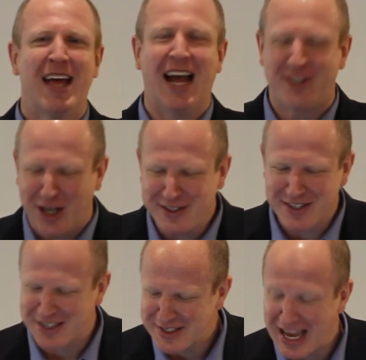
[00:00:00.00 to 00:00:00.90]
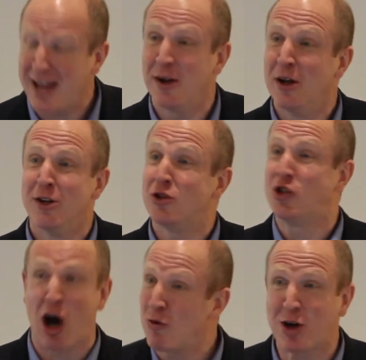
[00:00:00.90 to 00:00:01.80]
And Jesus is saying,
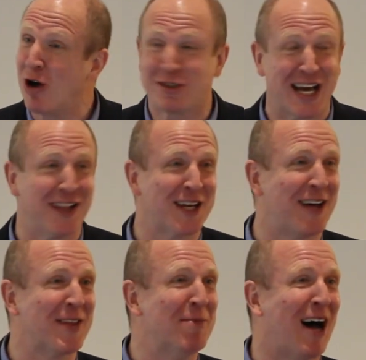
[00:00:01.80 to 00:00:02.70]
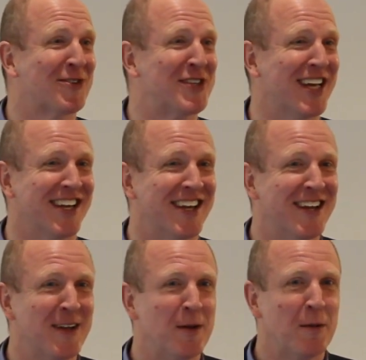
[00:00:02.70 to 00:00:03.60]
don't go tell it on the mountain.
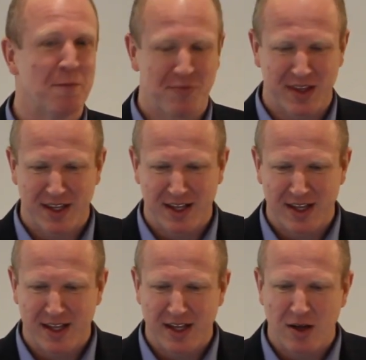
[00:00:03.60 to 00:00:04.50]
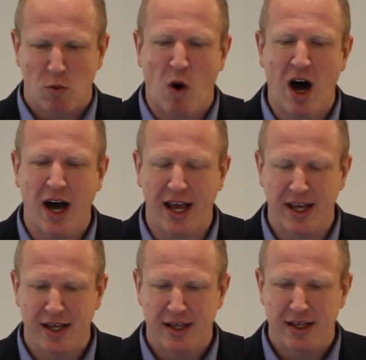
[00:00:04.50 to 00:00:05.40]
Why?